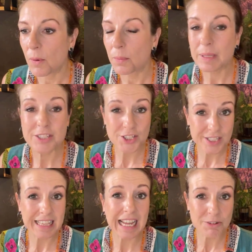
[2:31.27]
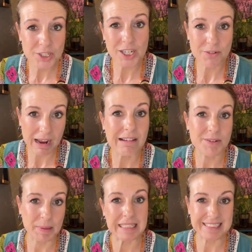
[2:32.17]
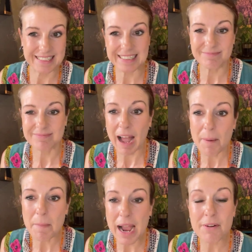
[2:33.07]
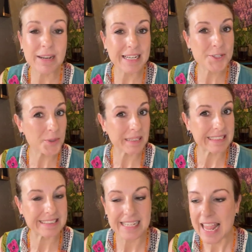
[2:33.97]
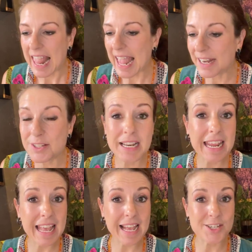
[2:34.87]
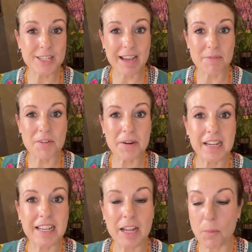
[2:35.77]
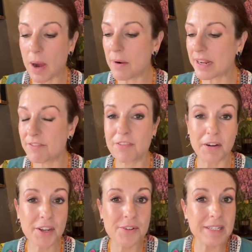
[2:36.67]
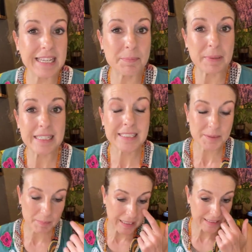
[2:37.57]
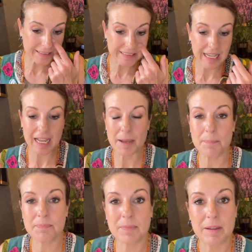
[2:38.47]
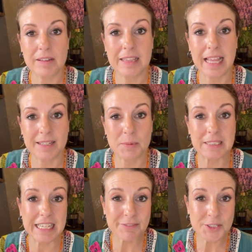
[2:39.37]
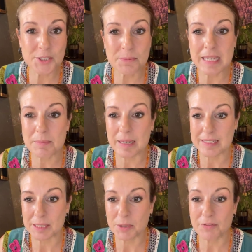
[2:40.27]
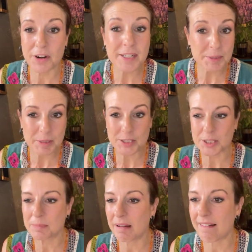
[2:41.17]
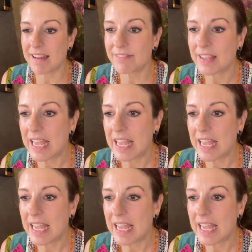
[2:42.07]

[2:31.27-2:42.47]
with just lounging around, basically. I really enjoyed it. And today, actually, I'm wearing a very unique piece that was gifted to me by someone very special in my life.